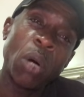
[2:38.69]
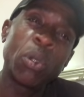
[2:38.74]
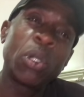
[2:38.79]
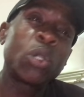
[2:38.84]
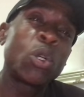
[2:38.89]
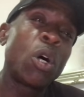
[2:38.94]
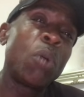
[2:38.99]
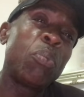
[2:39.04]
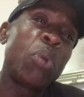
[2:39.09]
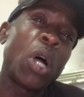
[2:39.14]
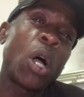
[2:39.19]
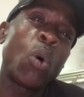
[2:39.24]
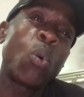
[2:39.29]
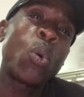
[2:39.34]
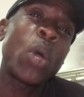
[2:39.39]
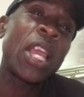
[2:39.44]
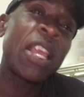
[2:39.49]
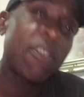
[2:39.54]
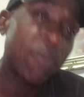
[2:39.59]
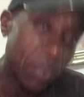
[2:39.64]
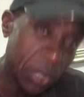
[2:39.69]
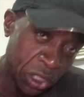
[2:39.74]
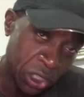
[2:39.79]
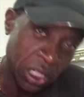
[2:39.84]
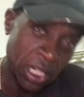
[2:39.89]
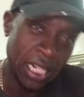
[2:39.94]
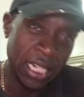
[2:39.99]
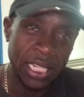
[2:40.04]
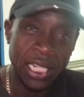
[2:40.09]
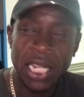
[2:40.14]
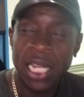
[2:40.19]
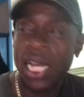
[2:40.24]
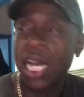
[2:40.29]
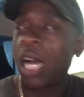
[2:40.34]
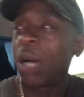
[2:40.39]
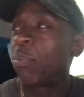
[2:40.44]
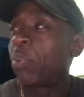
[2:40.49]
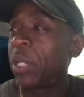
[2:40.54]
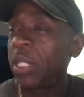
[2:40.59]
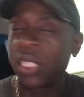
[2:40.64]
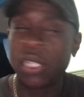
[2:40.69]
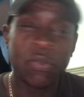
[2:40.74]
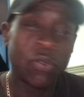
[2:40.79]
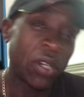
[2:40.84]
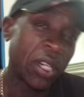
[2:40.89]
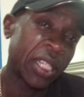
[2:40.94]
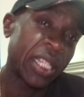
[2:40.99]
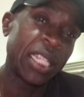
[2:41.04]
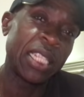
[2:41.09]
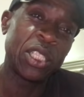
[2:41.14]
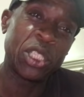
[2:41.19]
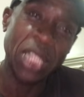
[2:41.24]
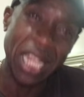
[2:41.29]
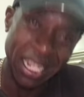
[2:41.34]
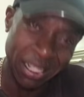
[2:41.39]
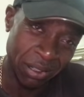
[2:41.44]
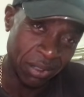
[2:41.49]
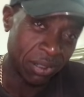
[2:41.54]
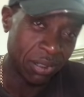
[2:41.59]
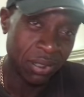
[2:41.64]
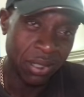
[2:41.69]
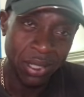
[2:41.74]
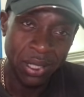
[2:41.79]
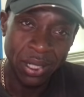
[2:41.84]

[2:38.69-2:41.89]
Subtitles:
I want to go and put a wave machine up in the fucking channel.